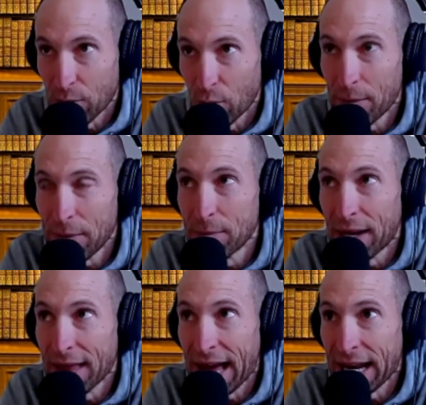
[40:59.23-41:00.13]
And what I mean
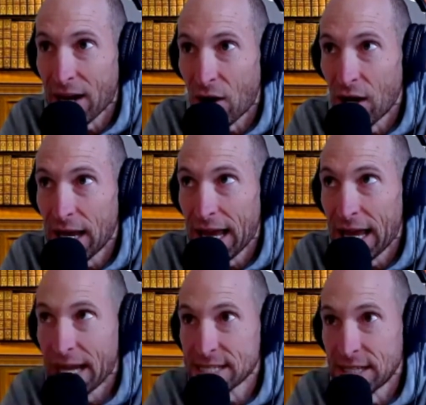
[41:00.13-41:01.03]
by that,
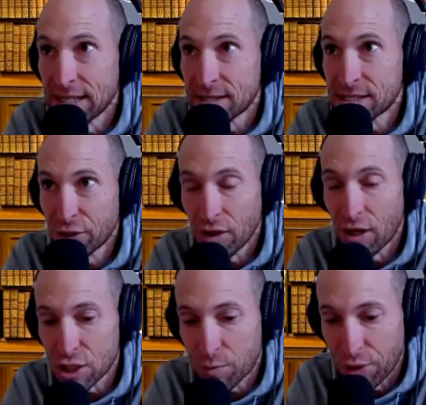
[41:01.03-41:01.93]
as a serial
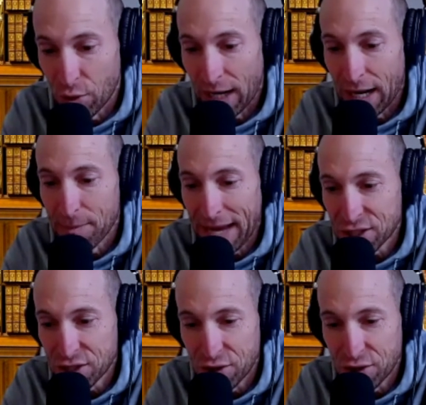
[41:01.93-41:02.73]
entrepreneur, I imagine your